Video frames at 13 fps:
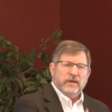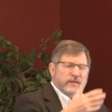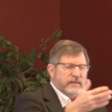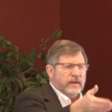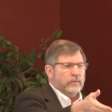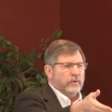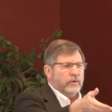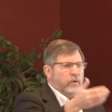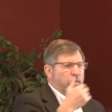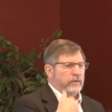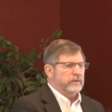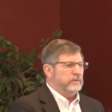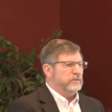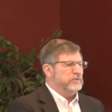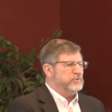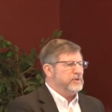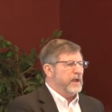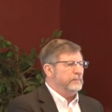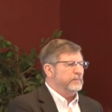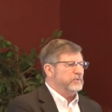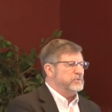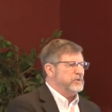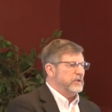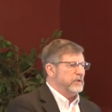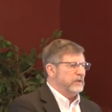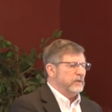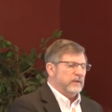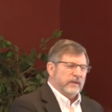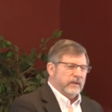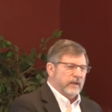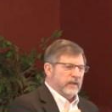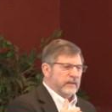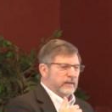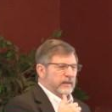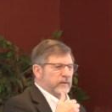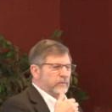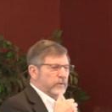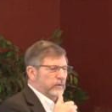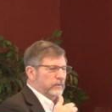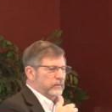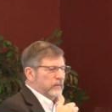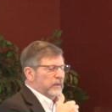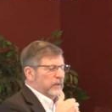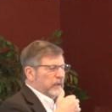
they were calling the disciples in, and they were.